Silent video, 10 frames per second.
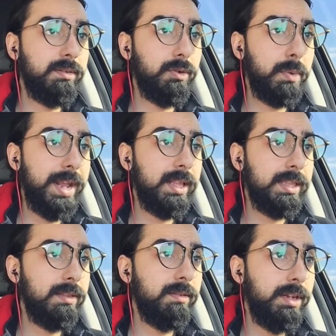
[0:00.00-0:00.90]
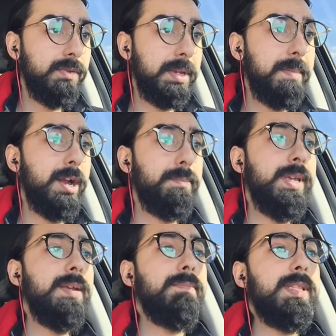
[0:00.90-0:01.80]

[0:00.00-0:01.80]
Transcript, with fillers: derail it using Mayor Pete,